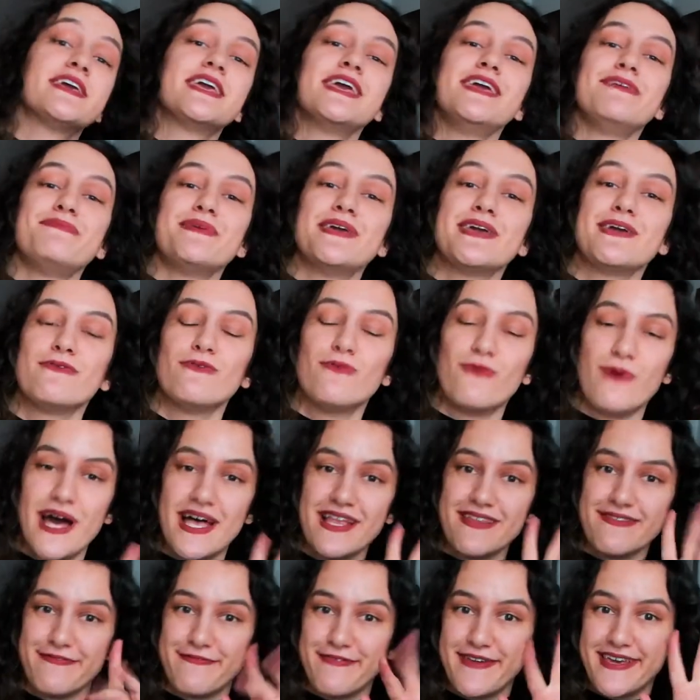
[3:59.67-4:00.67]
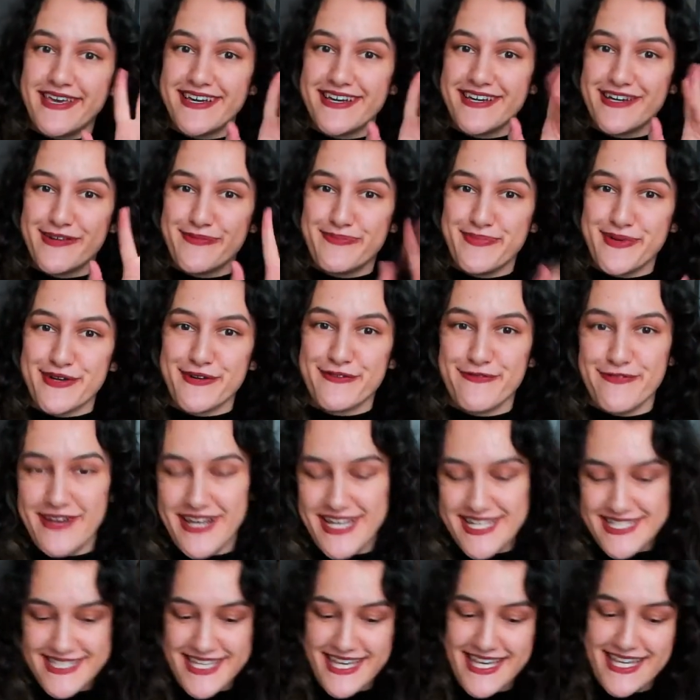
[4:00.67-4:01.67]
keeping one finger per
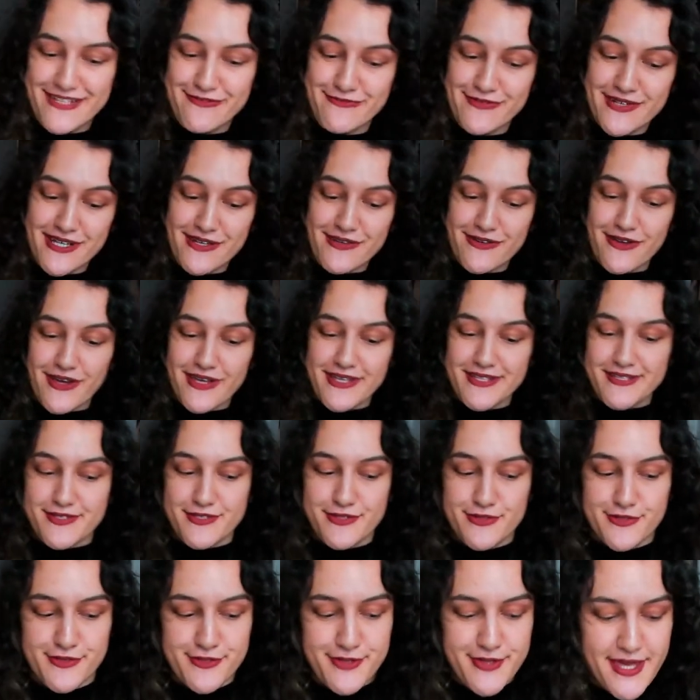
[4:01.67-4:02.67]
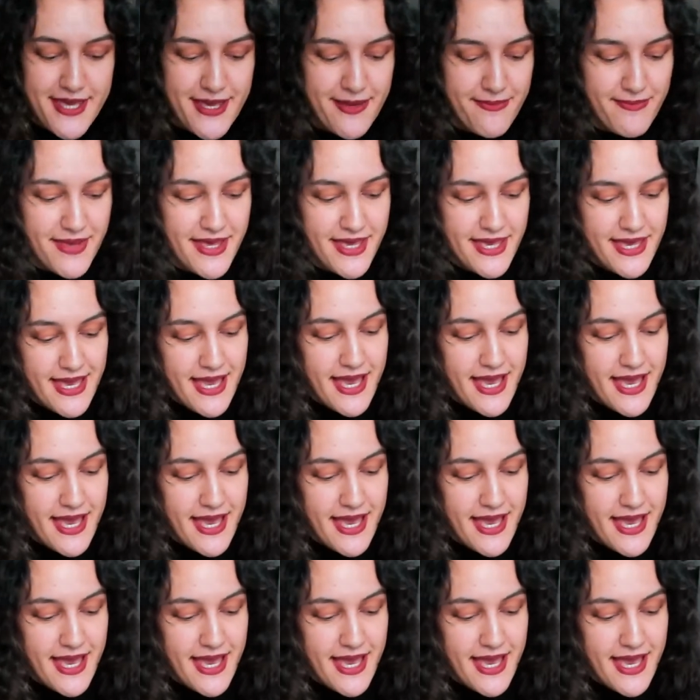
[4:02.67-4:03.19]
fret, and we're going to do them